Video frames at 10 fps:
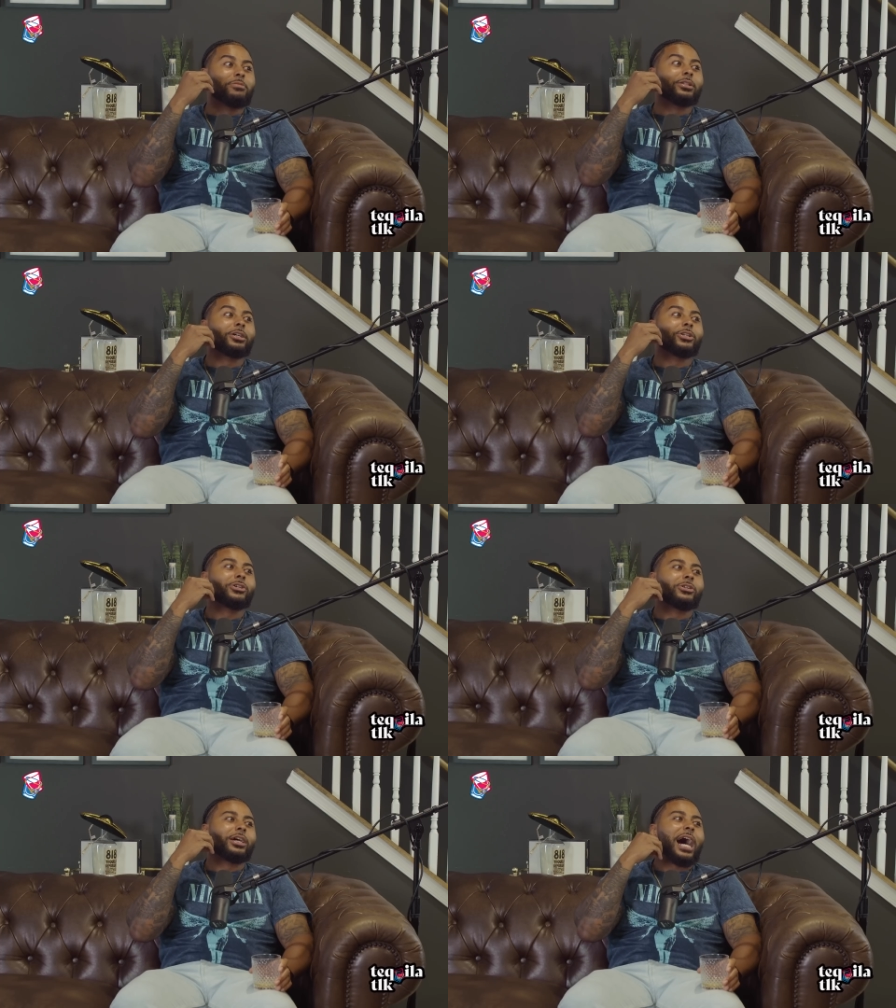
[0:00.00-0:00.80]
But look
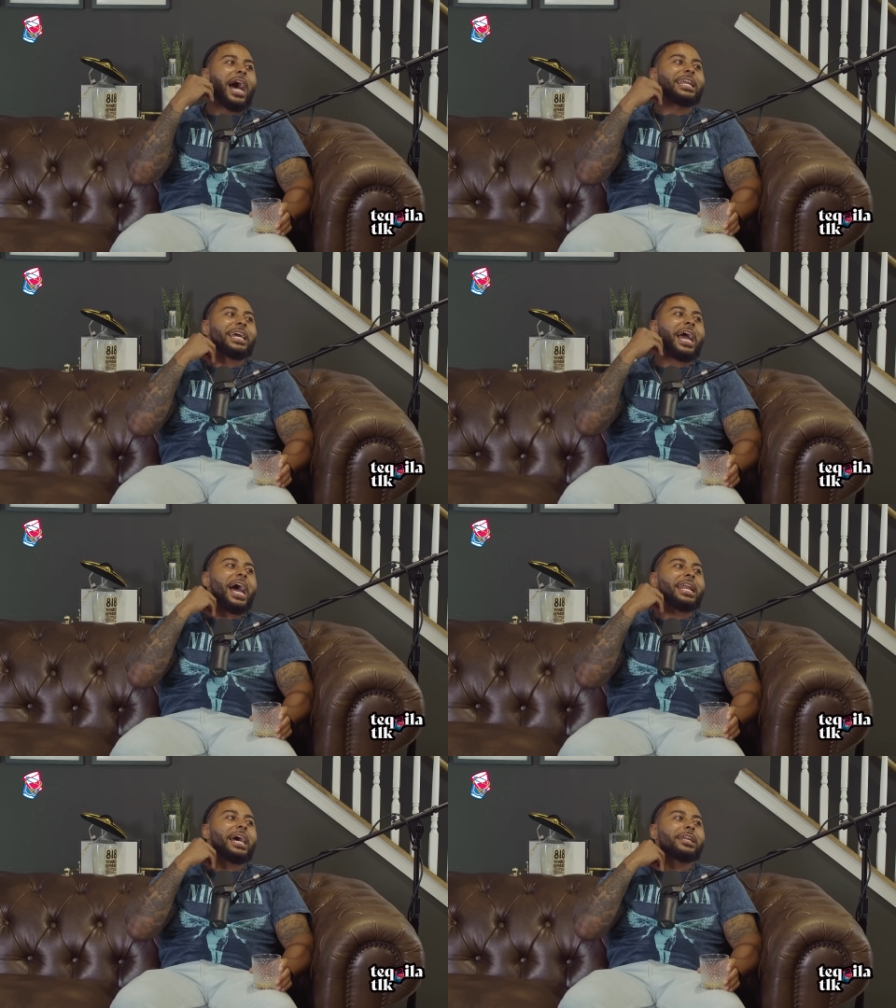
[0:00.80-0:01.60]
though, I didn't
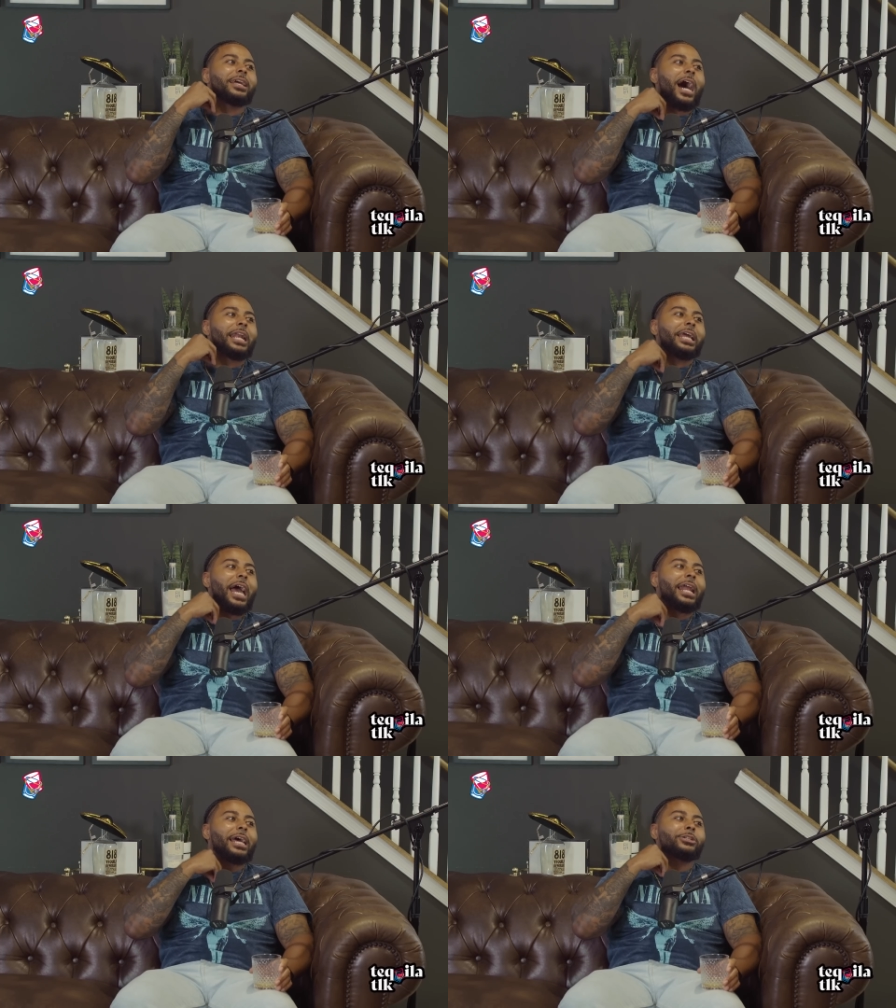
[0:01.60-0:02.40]
have
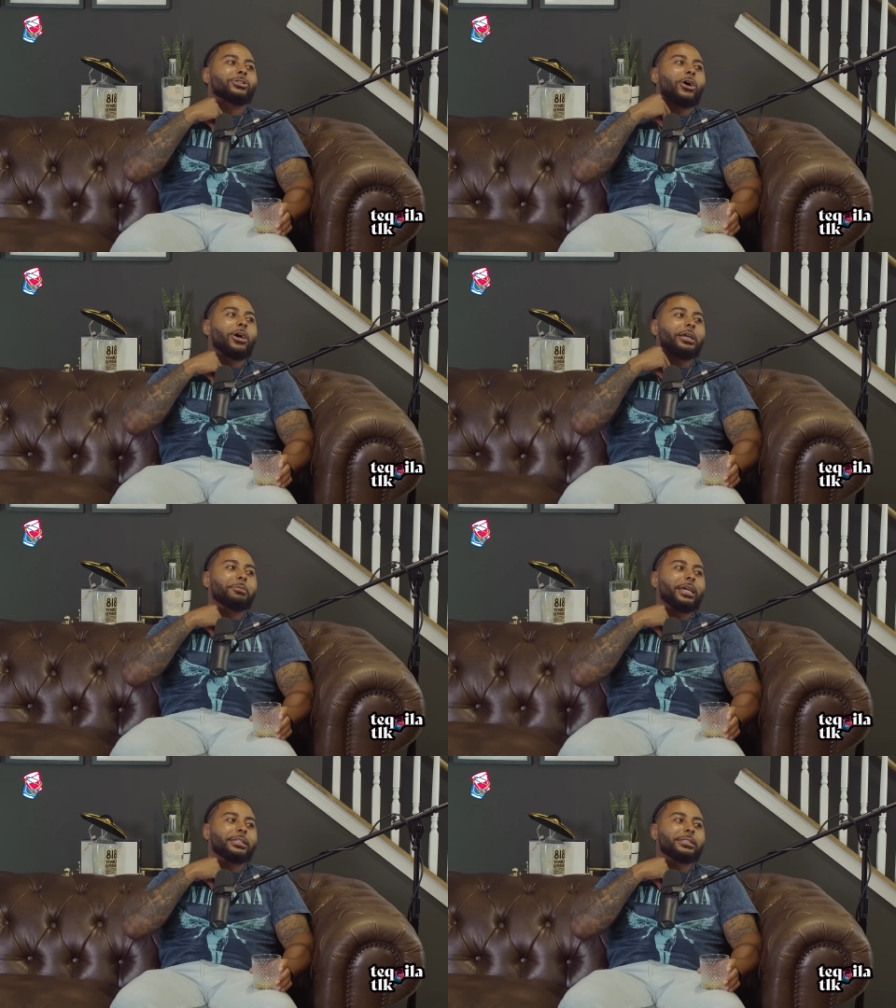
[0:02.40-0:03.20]
that dog in
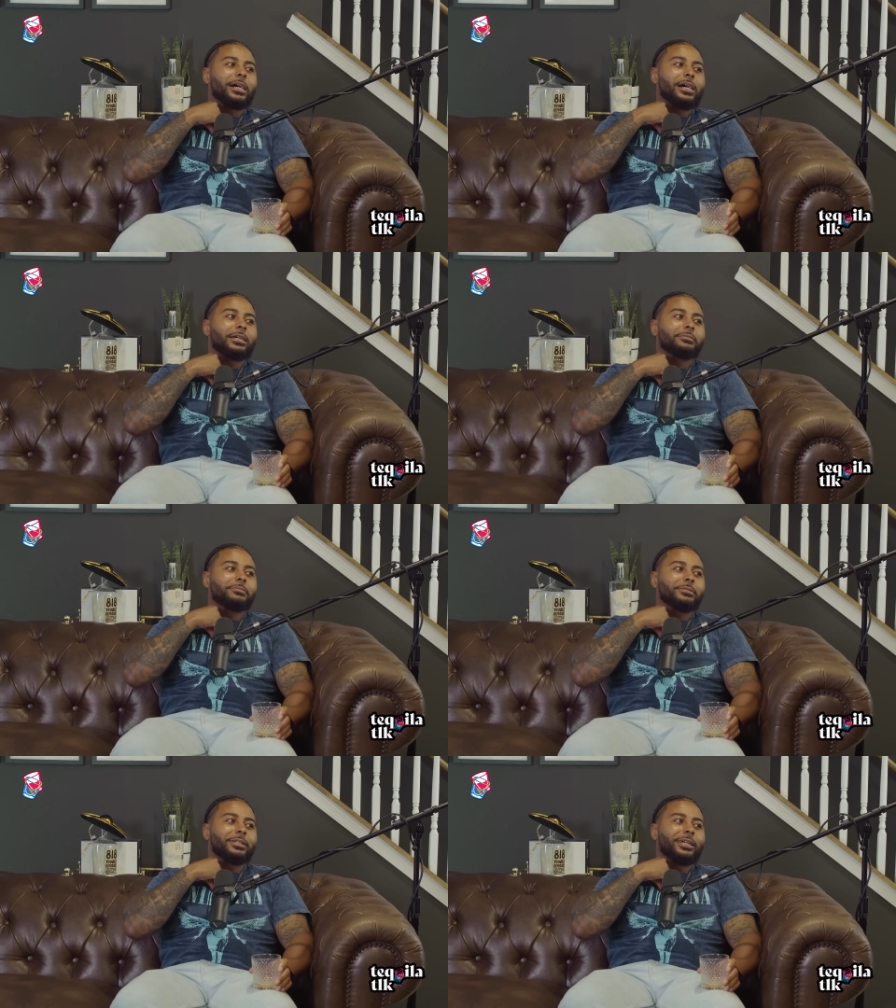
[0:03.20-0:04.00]
me at the time.
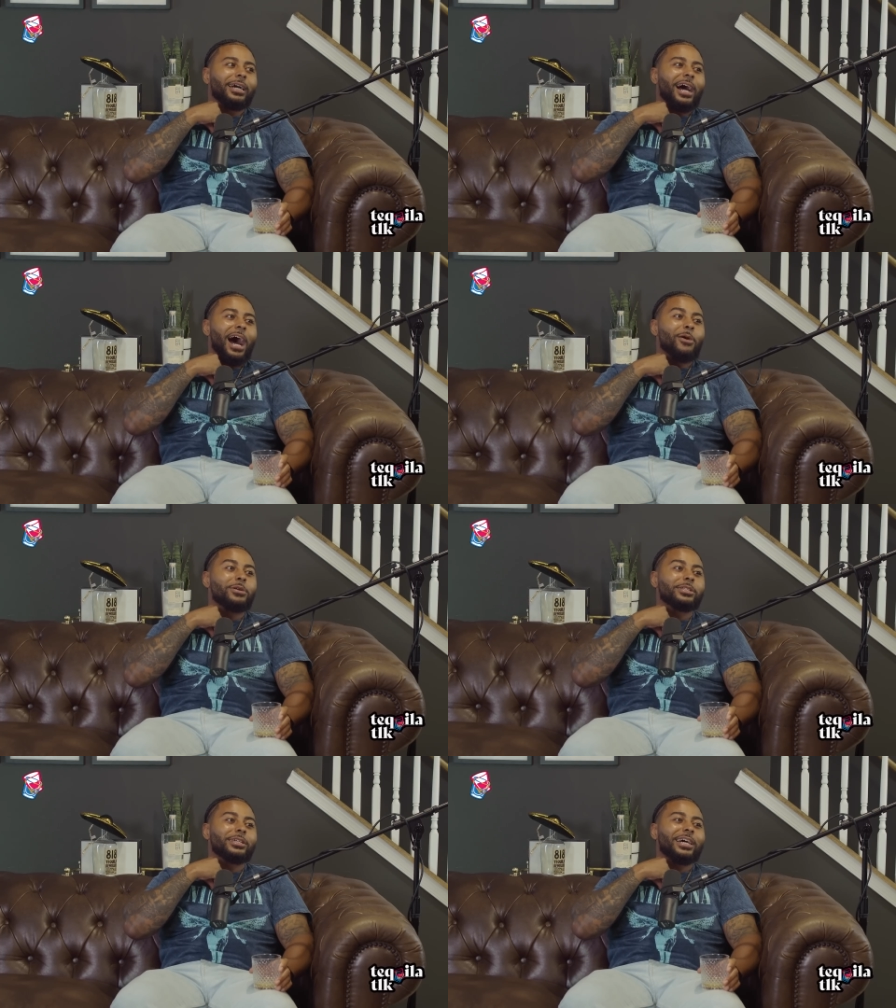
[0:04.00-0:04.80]
I was.